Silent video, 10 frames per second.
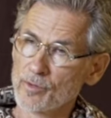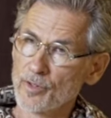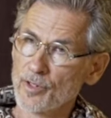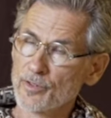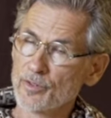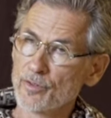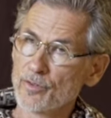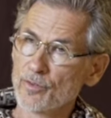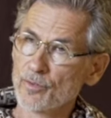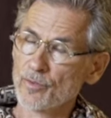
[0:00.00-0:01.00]

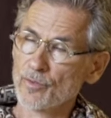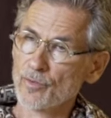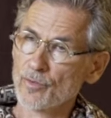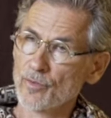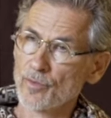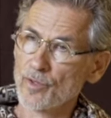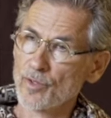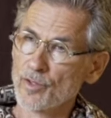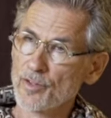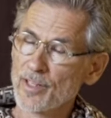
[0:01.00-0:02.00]

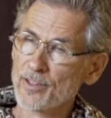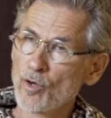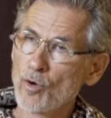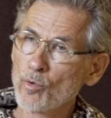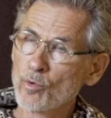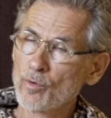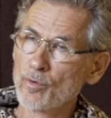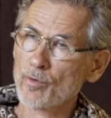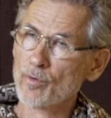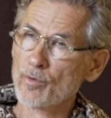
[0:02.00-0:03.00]
that whole
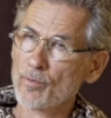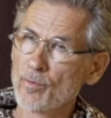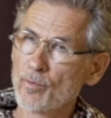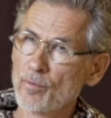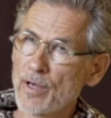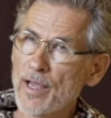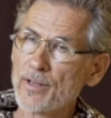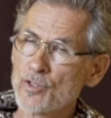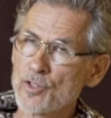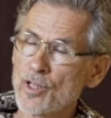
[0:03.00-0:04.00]

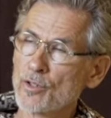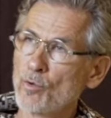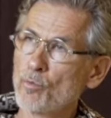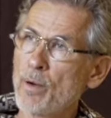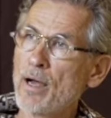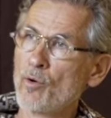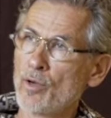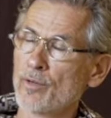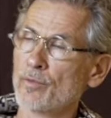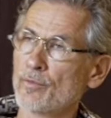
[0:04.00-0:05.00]
energy, that whole power,
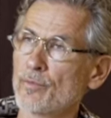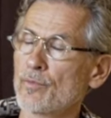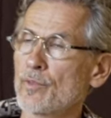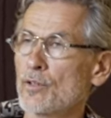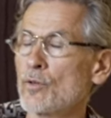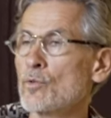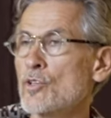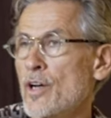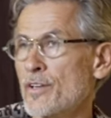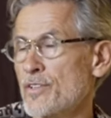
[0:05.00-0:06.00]
that whole
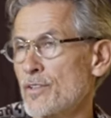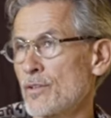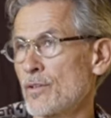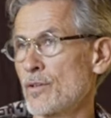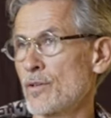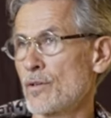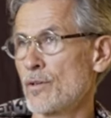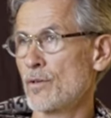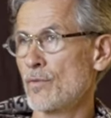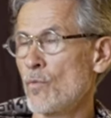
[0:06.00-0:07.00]
Shakti
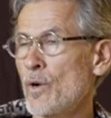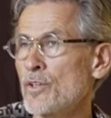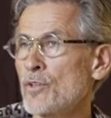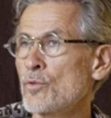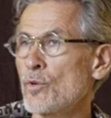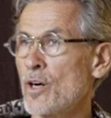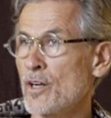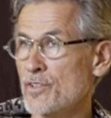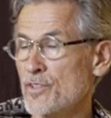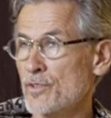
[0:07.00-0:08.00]
went into
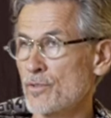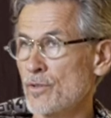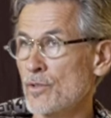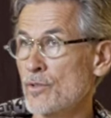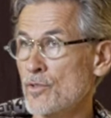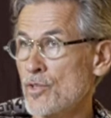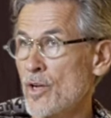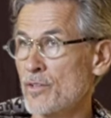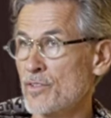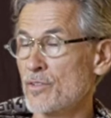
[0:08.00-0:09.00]
arts in
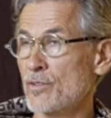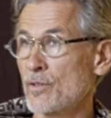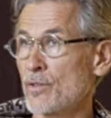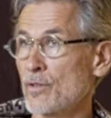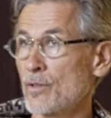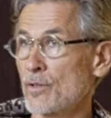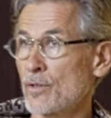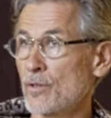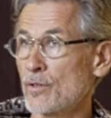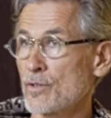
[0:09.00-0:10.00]
Christianity.
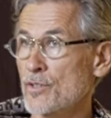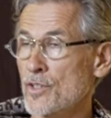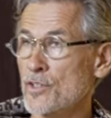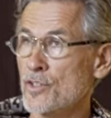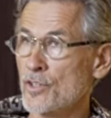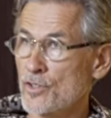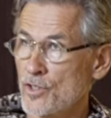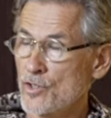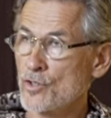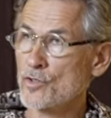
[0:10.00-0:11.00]
Since the
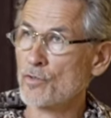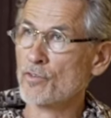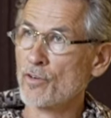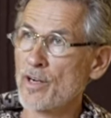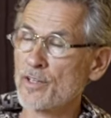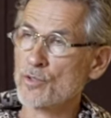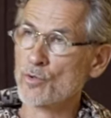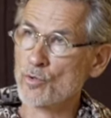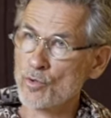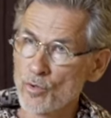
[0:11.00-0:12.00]
teachings of Christ
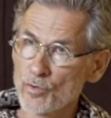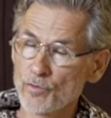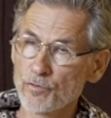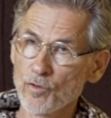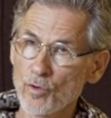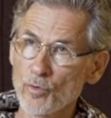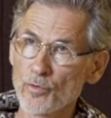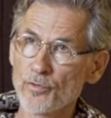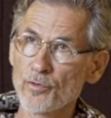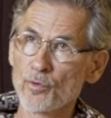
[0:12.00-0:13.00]
could not flow
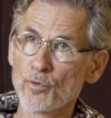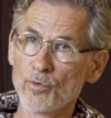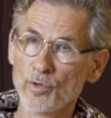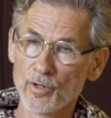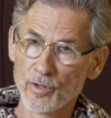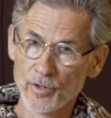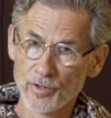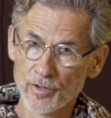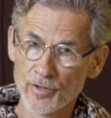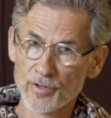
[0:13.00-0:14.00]
through
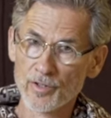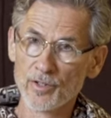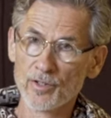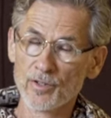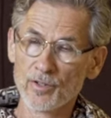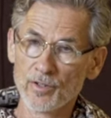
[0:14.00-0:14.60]
the